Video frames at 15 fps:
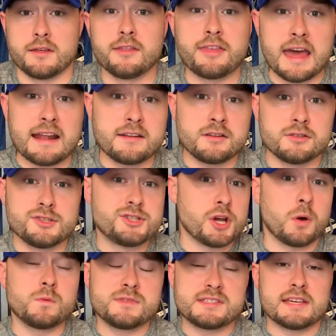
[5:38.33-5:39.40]
Then
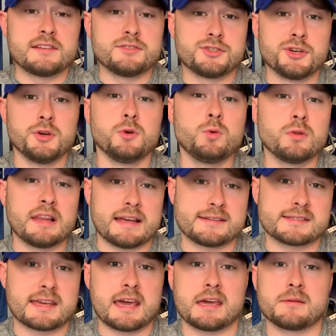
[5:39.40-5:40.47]
Jones in 2
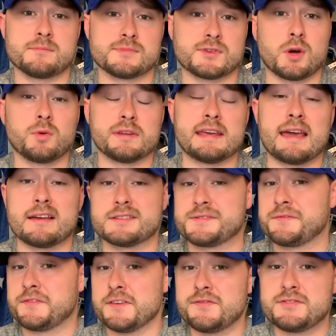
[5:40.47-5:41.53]
less games only has
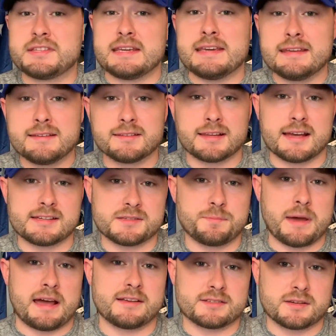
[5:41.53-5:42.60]
15 less
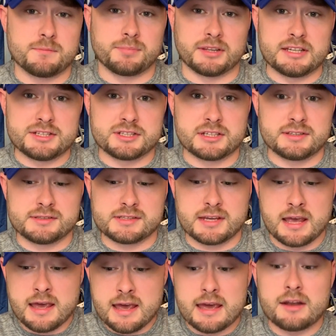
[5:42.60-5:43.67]
pass completions
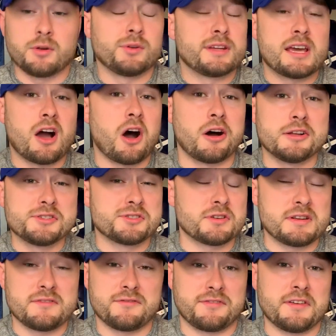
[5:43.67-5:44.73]
and only
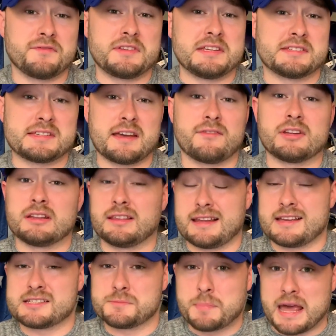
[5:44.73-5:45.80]
157
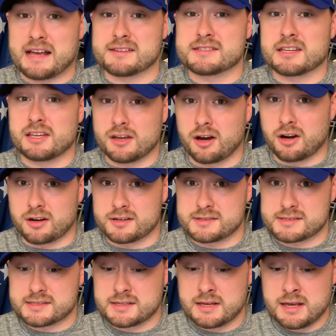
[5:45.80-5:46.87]
less passing
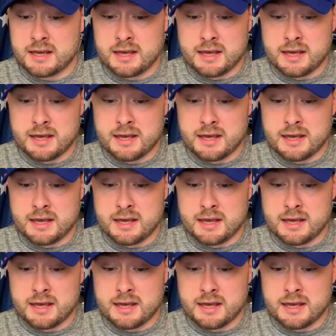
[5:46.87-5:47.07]
yards.